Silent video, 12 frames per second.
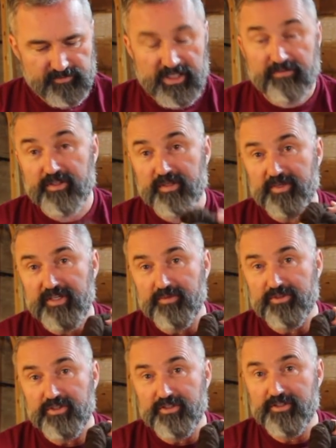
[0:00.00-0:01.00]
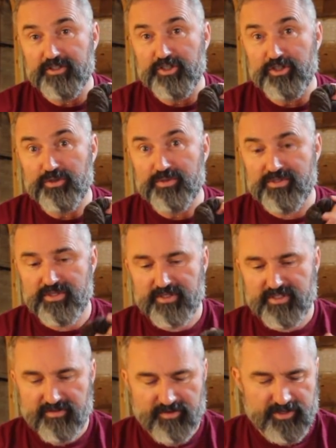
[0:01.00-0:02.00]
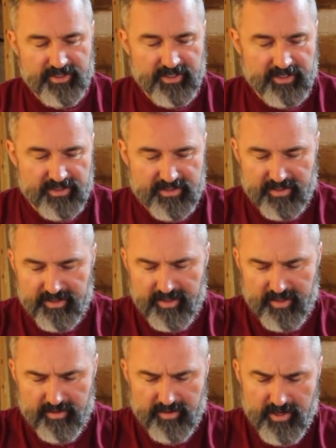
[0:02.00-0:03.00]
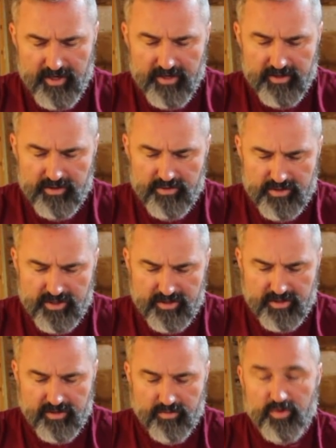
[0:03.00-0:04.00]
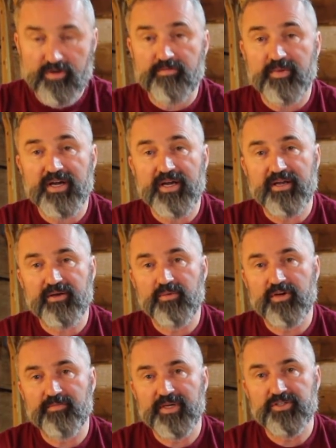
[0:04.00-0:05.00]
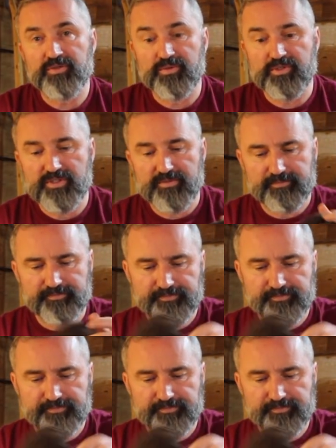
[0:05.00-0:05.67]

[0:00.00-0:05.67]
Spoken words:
definitely be able to use this. I've already got this. I think I'm going to use this in one of my toques.